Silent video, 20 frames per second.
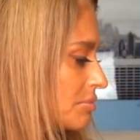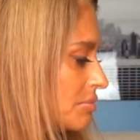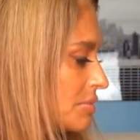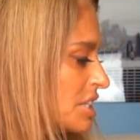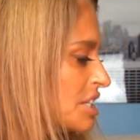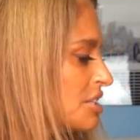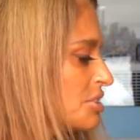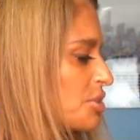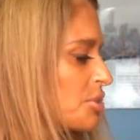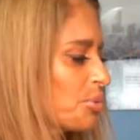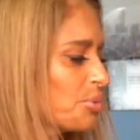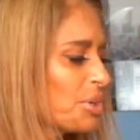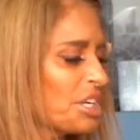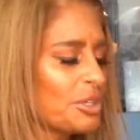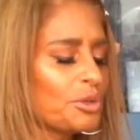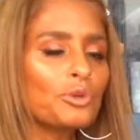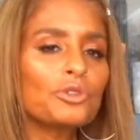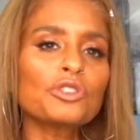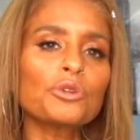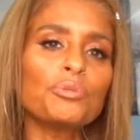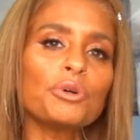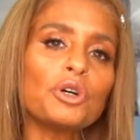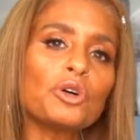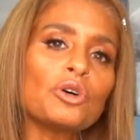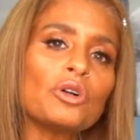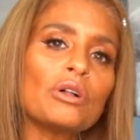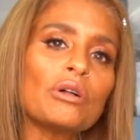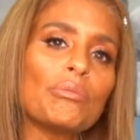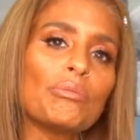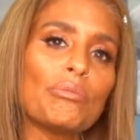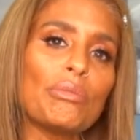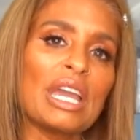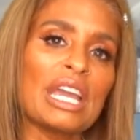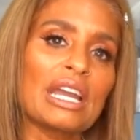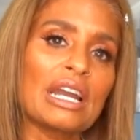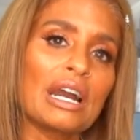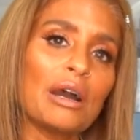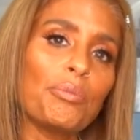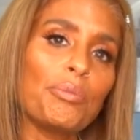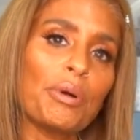these reusable
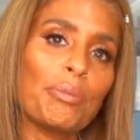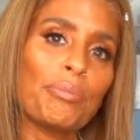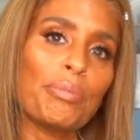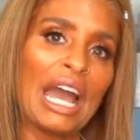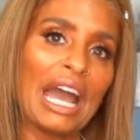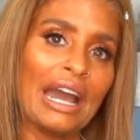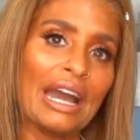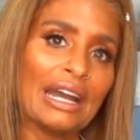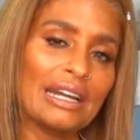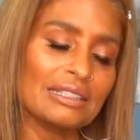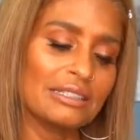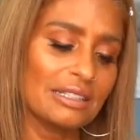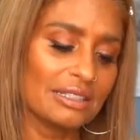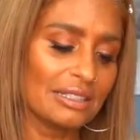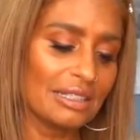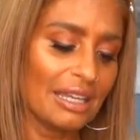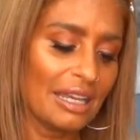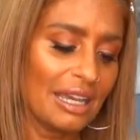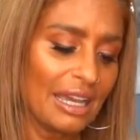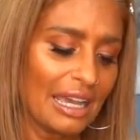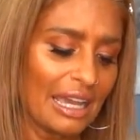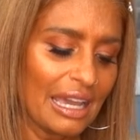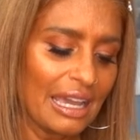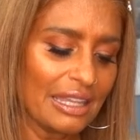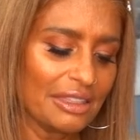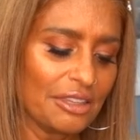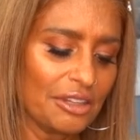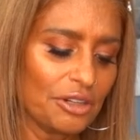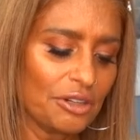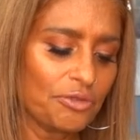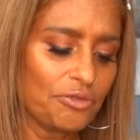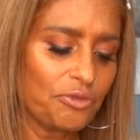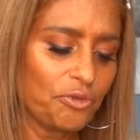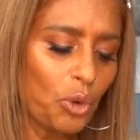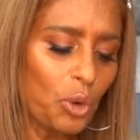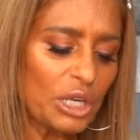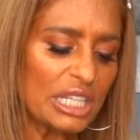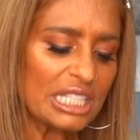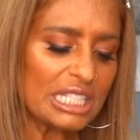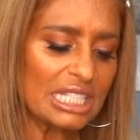makeup pads, and there are
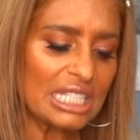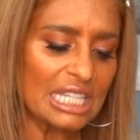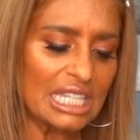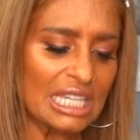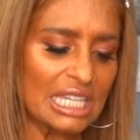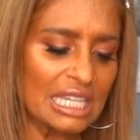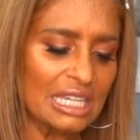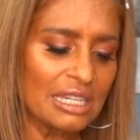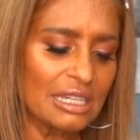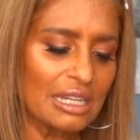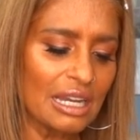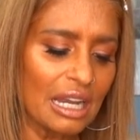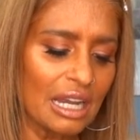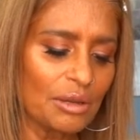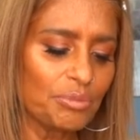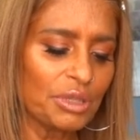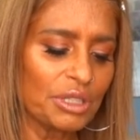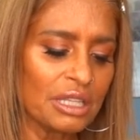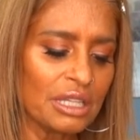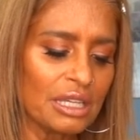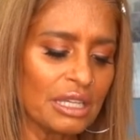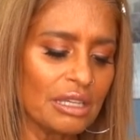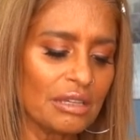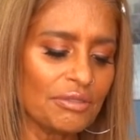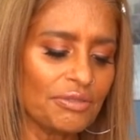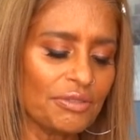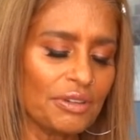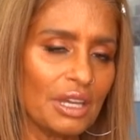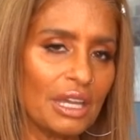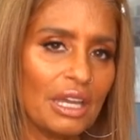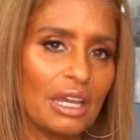14, I believe,